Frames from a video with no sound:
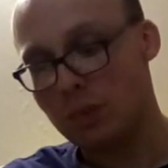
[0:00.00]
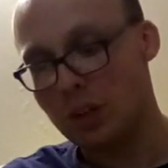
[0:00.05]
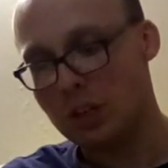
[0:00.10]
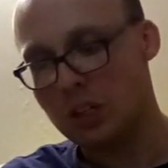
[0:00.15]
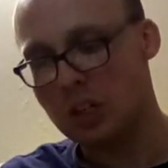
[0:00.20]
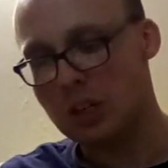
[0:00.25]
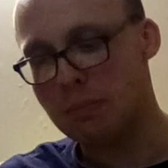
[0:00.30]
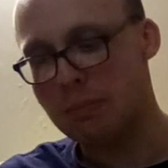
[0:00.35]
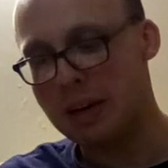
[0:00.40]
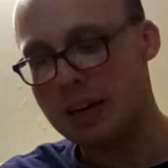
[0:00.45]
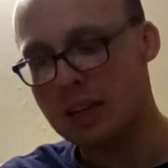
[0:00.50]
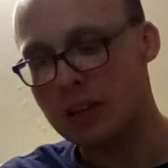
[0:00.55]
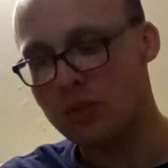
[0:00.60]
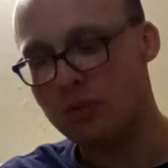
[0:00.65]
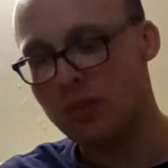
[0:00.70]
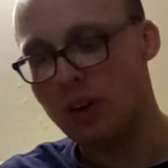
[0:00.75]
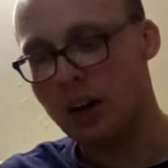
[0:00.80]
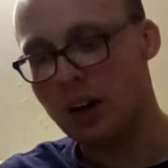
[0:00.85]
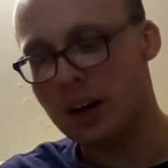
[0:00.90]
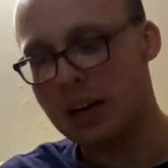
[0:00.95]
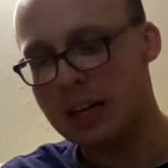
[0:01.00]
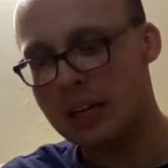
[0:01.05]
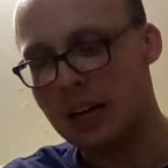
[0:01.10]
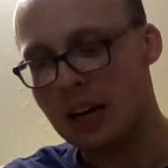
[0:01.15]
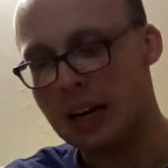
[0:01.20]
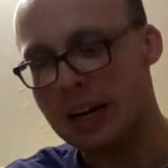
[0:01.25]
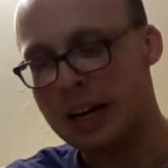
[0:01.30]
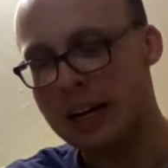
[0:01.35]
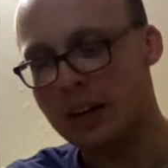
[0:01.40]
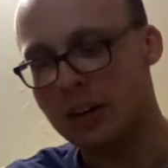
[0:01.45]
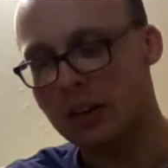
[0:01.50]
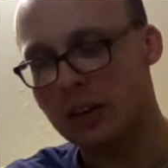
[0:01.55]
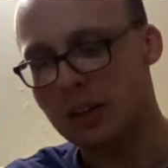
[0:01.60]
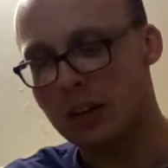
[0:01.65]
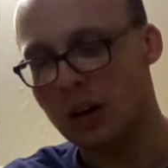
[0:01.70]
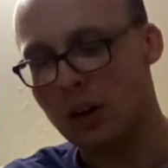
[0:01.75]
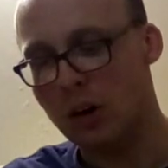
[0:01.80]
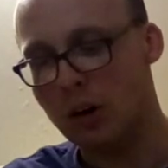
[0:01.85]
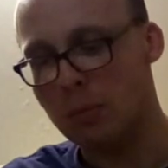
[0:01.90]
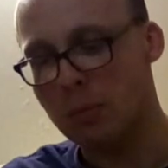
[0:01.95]
She makes fine linen
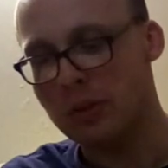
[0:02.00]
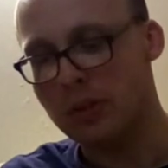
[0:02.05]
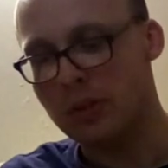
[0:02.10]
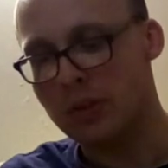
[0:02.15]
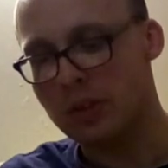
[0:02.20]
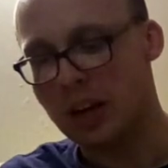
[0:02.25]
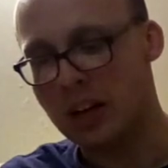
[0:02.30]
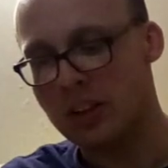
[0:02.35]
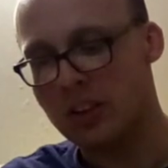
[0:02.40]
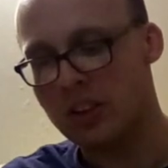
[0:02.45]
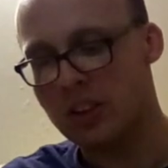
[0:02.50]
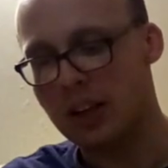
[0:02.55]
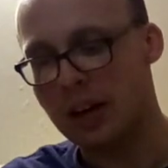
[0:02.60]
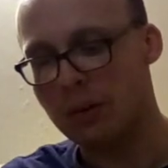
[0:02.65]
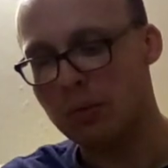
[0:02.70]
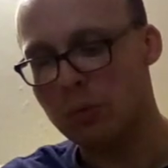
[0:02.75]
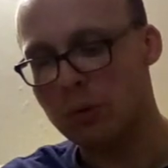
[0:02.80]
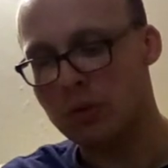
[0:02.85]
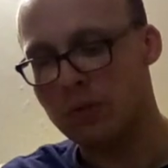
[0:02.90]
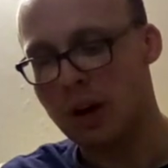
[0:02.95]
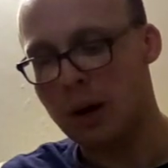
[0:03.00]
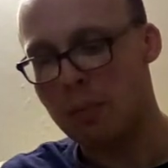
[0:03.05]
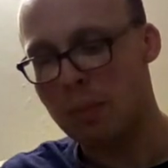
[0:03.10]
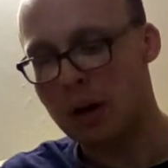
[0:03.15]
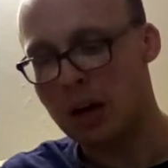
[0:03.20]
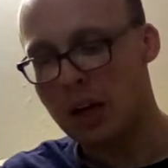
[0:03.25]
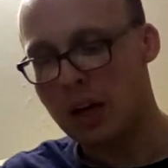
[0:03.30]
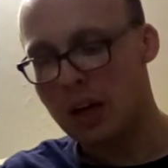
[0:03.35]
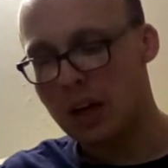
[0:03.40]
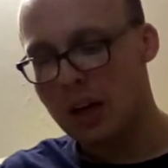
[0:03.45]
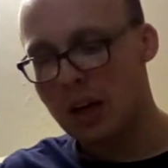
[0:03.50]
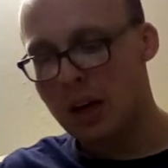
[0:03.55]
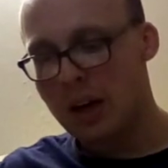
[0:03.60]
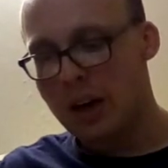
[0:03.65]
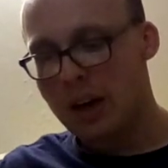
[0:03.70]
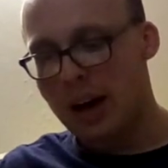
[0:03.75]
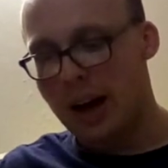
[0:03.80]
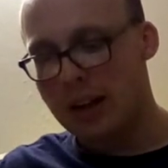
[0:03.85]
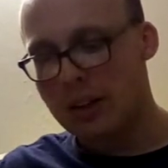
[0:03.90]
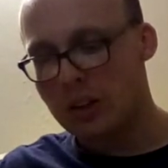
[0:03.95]
garments and sells them,
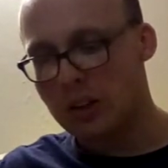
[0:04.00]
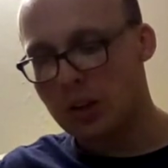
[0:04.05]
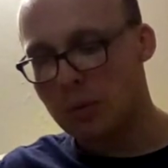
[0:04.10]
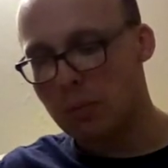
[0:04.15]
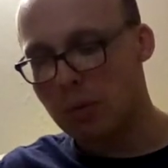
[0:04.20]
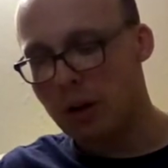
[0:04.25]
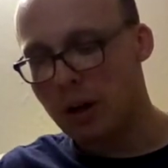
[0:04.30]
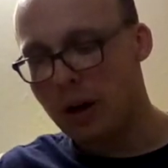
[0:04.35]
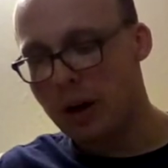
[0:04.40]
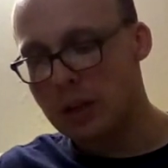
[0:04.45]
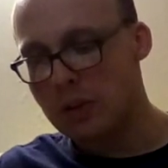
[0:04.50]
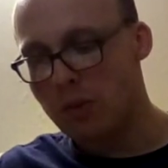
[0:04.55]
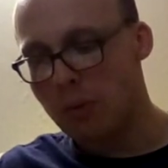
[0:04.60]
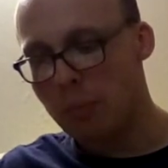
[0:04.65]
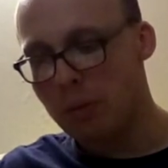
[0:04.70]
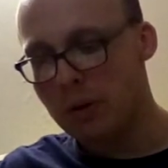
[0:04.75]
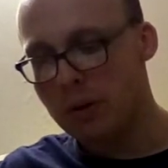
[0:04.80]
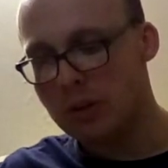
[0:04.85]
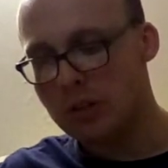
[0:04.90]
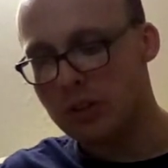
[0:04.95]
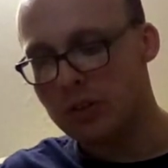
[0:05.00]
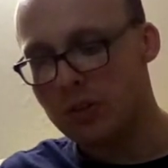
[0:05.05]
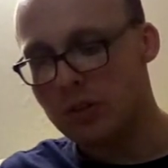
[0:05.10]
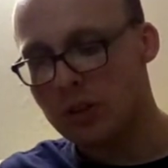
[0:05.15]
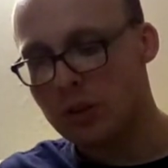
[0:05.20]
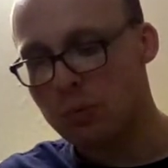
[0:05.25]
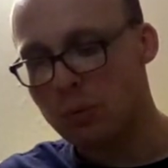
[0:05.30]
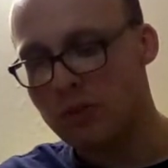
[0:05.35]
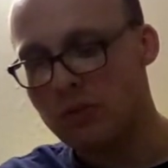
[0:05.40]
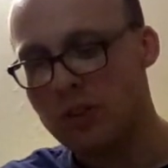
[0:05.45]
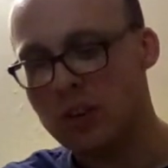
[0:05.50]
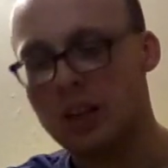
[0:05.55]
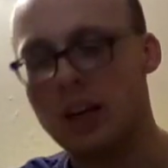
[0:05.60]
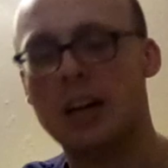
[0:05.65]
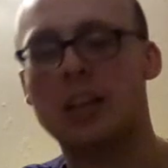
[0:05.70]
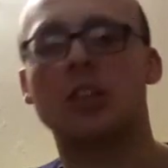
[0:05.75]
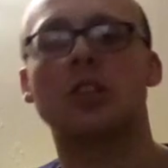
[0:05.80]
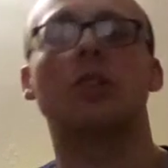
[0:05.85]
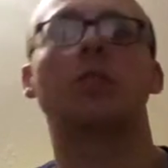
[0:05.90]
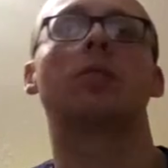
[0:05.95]
and supplies the merchants with
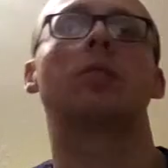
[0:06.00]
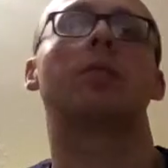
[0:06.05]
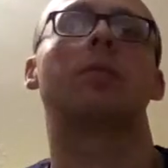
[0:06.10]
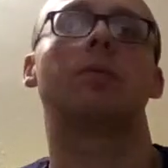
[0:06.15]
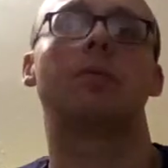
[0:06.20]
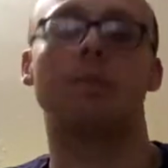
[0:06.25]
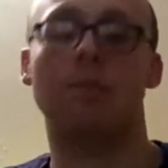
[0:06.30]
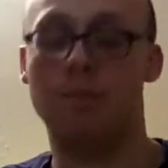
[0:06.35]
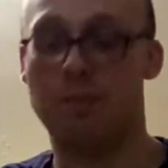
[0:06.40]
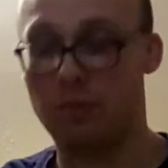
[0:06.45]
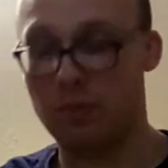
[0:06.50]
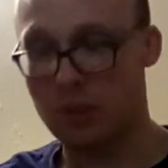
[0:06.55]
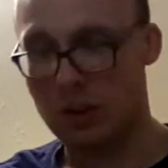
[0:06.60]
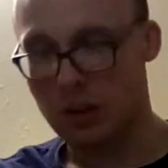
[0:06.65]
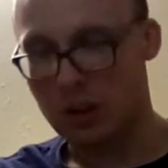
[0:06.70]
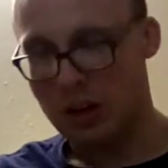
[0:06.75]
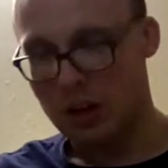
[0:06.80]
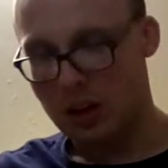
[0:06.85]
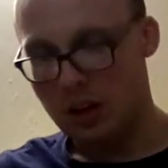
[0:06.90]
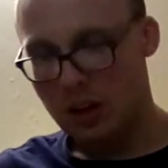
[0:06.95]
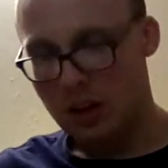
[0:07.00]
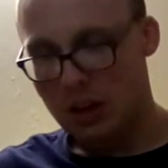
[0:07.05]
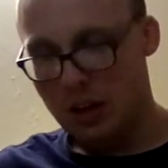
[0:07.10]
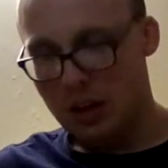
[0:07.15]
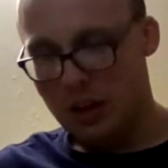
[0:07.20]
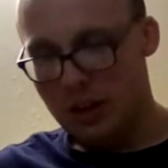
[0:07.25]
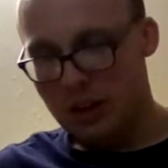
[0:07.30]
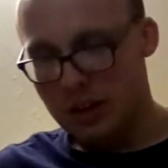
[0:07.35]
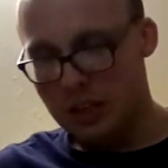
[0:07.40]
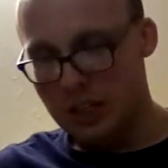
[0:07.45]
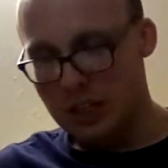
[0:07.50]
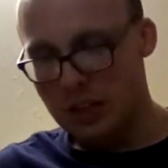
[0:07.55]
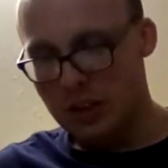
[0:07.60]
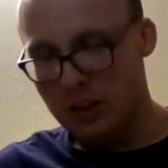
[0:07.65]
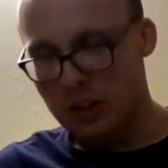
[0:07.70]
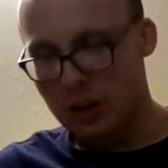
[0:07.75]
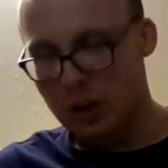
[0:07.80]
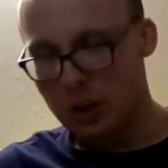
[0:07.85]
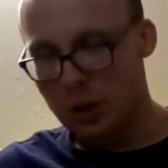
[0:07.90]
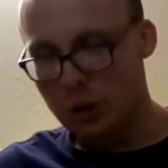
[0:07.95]
sashes. She
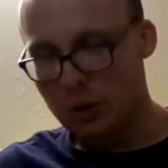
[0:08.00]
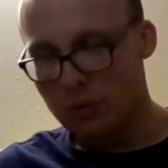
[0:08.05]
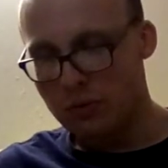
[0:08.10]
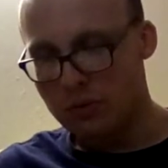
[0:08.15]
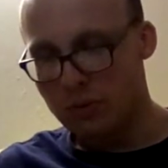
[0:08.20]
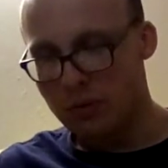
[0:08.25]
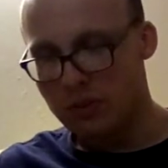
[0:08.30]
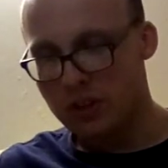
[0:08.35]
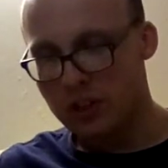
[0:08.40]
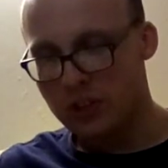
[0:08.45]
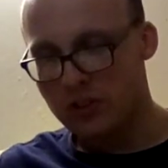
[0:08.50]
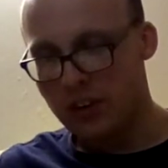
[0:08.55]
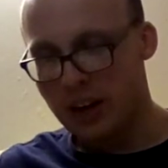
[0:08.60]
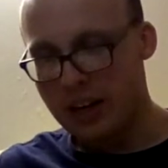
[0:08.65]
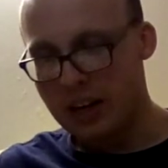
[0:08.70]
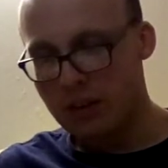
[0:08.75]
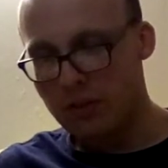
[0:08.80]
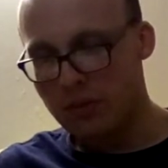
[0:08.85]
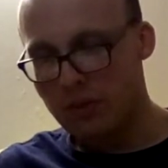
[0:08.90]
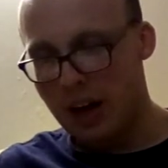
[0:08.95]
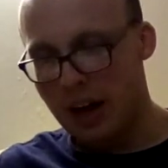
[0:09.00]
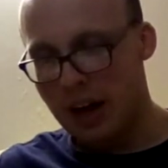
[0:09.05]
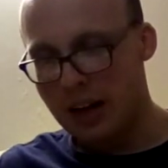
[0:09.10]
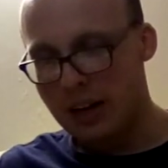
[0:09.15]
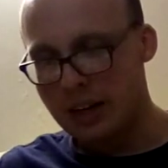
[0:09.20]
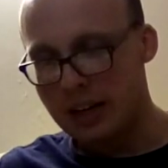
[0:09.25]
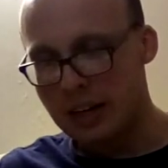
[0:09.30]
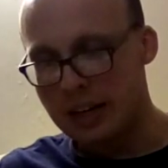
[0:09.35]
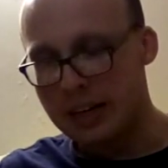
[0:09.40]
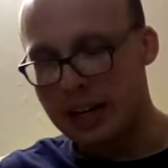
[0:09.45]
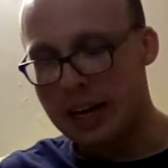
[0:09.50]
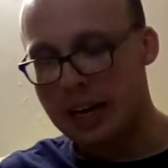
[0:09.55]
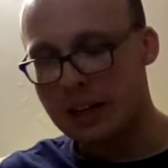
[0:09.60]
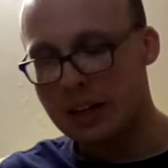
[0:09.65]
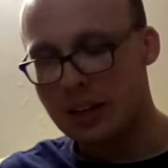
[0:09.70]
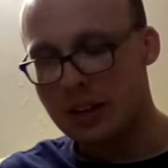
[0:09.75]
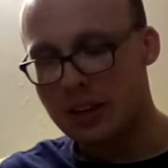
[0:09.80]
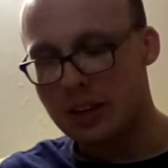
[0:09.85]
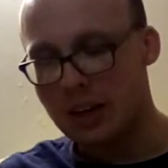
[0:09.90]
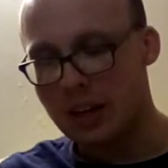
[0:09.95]
is clothed with strength and
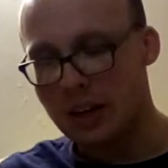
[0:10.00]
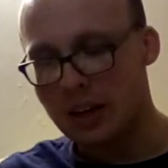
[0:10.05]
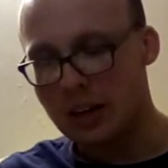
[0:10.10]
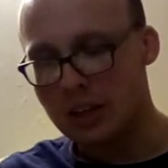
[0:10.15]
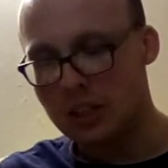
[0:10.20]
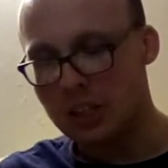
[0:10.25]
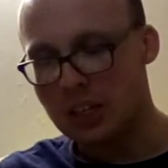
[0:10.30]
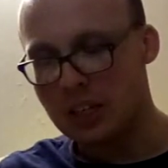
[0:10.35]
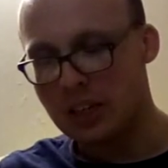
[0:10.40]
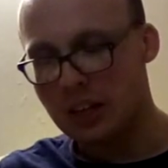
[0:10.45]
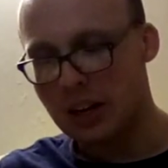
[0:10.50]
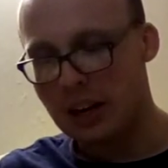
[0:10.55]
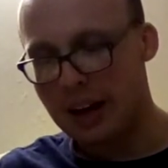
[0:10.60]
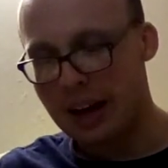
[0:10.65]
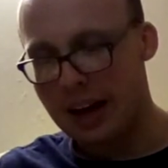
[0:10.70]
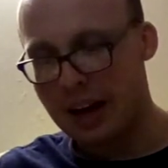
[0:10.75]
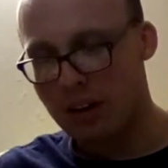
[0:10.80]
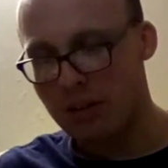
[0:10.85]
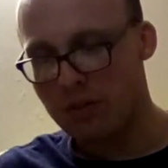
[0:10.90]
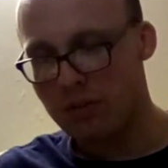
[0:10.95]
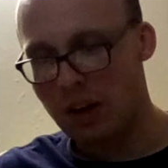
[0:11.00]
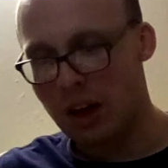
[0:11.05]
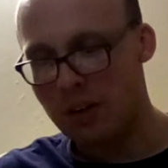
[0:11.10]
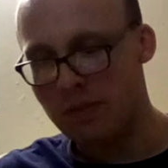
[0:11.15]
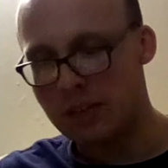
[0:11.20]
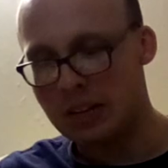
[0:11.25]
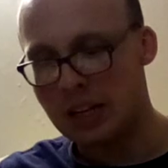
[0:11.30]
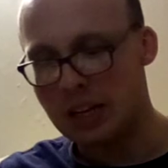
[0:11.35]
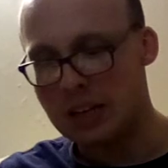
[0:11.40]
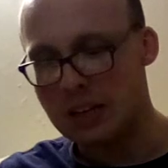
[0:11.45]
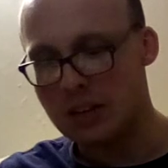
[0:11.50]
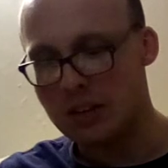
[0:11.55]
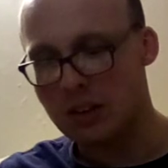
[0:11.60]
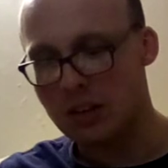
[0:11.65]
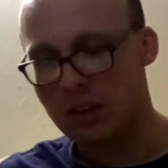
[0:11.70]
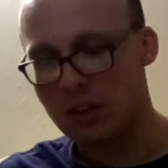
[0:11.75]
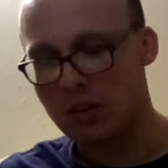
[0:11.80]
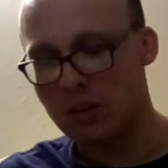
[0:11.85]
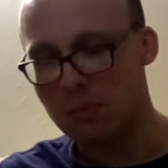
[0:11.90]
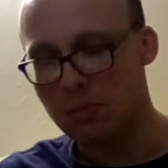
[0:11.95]
dignity. She can laugh at the days to
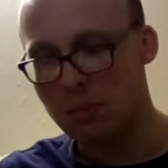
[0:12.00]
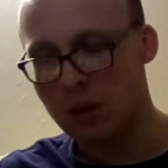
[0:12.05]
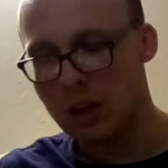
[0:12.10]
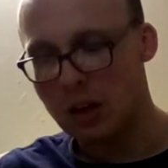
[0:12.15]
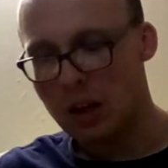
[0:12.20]
come.